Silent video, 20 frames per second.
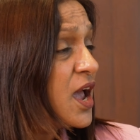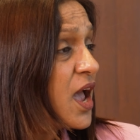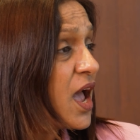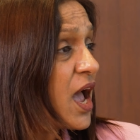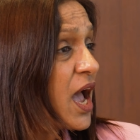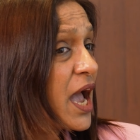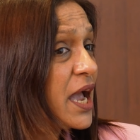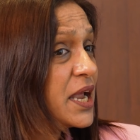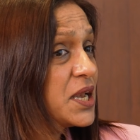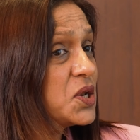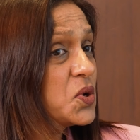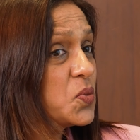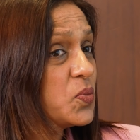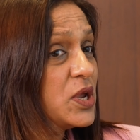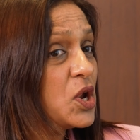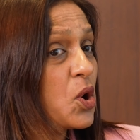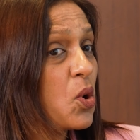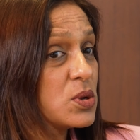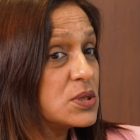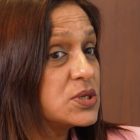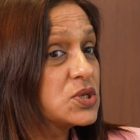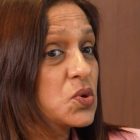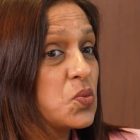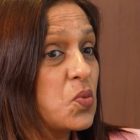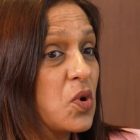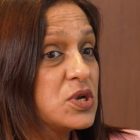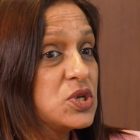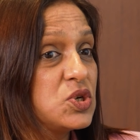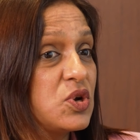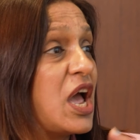And we also
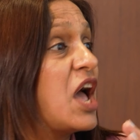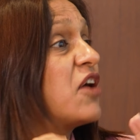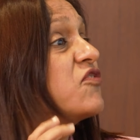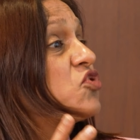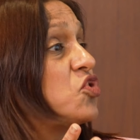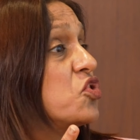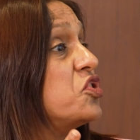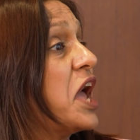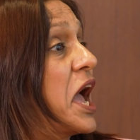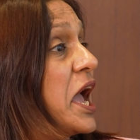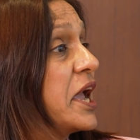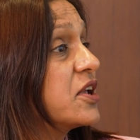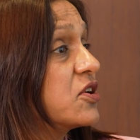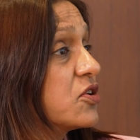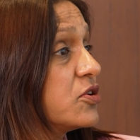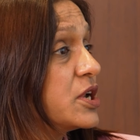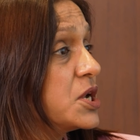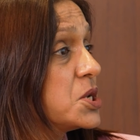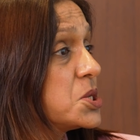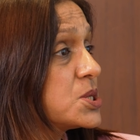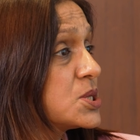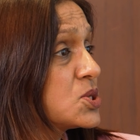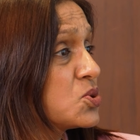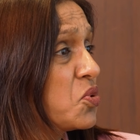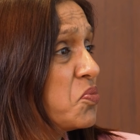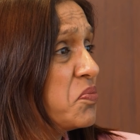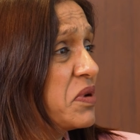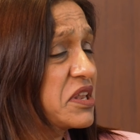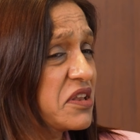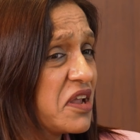want to have good anchorage. So
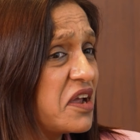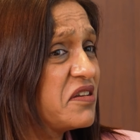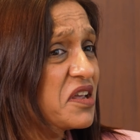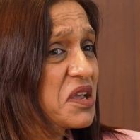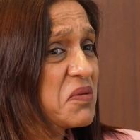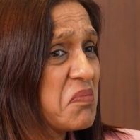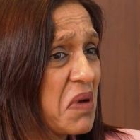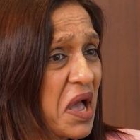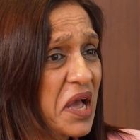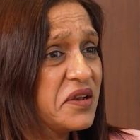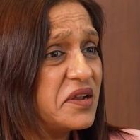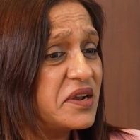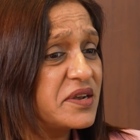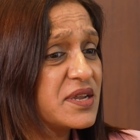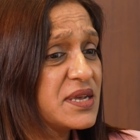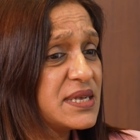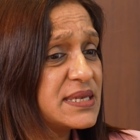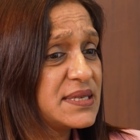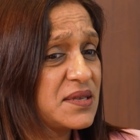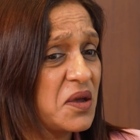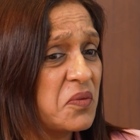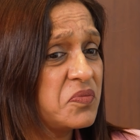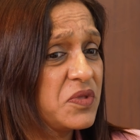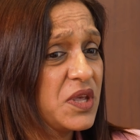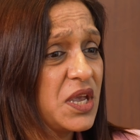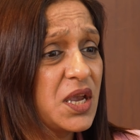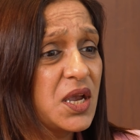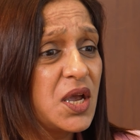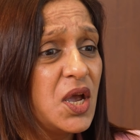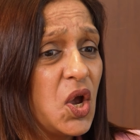magnetic mallet is
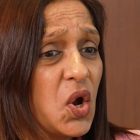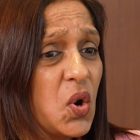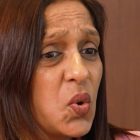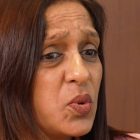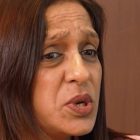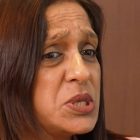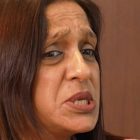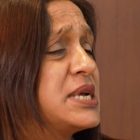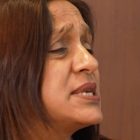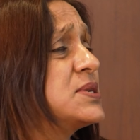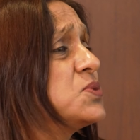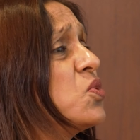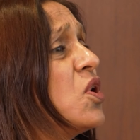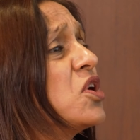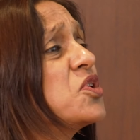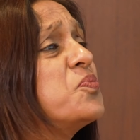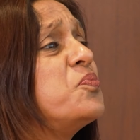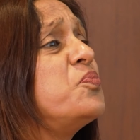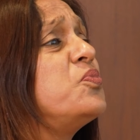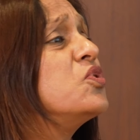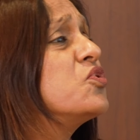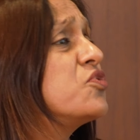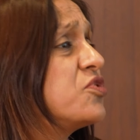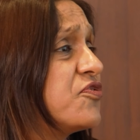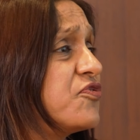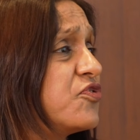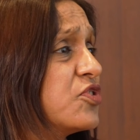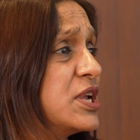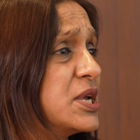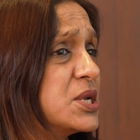something which has worked
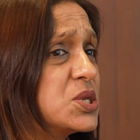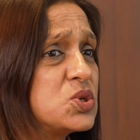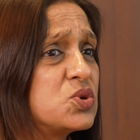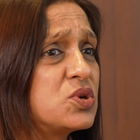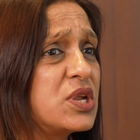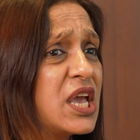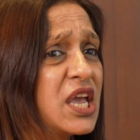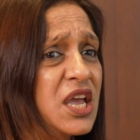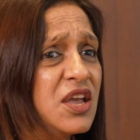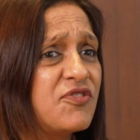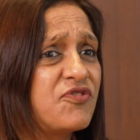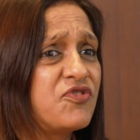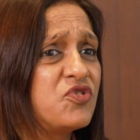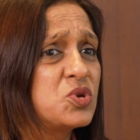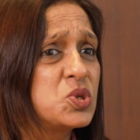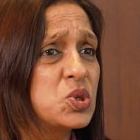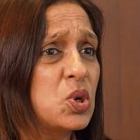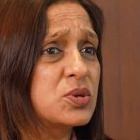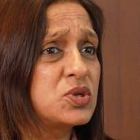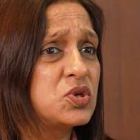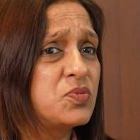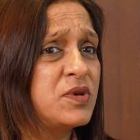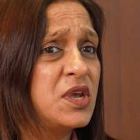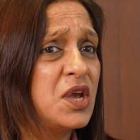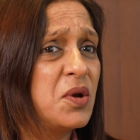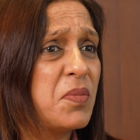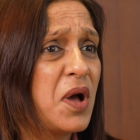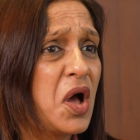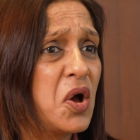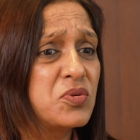beautifully. Today, if you talk to me
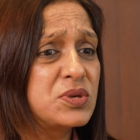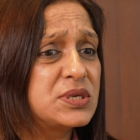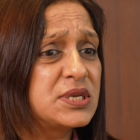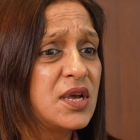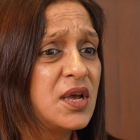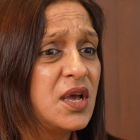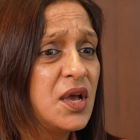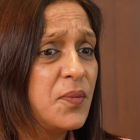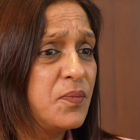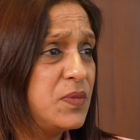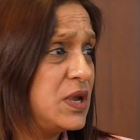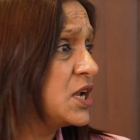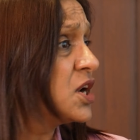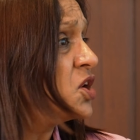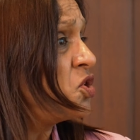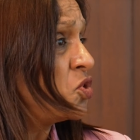about being a